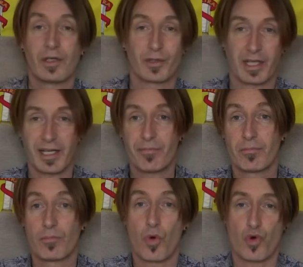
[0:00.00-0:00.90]
Okay,
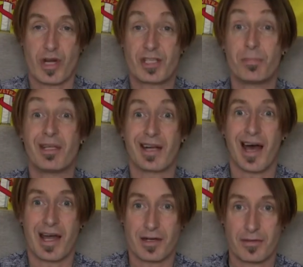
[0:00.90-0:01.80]

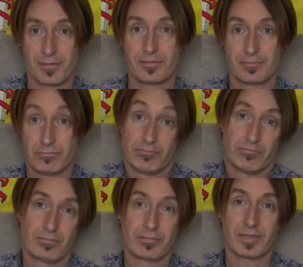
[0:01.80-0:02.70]
respirar.
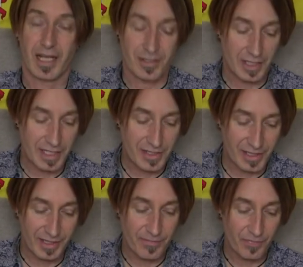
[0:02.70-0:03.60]
Nice and
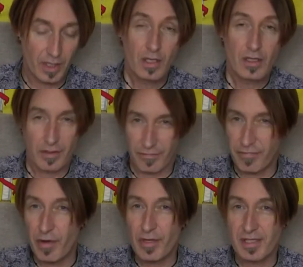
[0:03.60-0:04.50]
easy, eh?
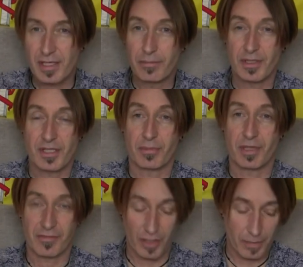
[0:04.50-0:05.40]
Very similar, some of
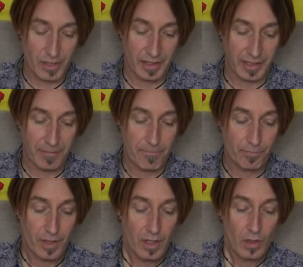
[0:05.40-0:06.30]
the verbs, aren't they?
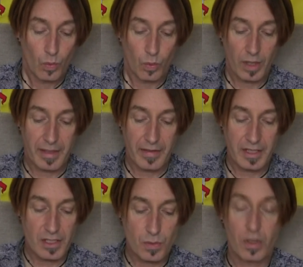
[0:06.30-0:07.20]
What about
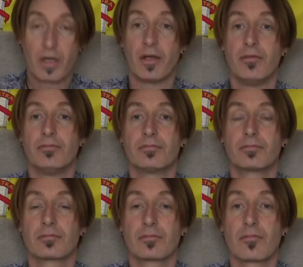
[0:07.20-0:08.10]
this one?
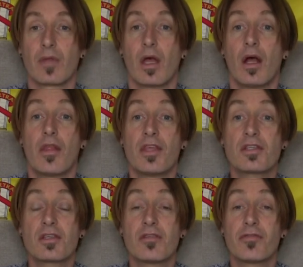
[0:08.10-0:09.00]

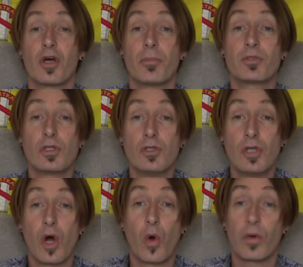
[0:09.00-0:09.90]
This is the verb to
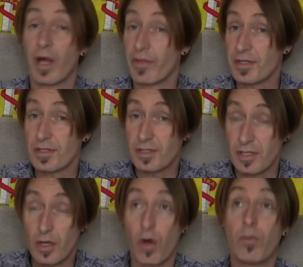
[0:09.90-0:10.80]
know. Now this is
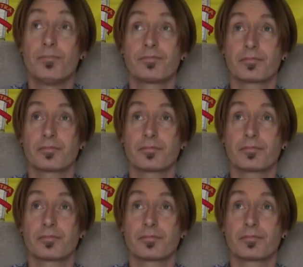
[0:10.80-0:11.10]
to know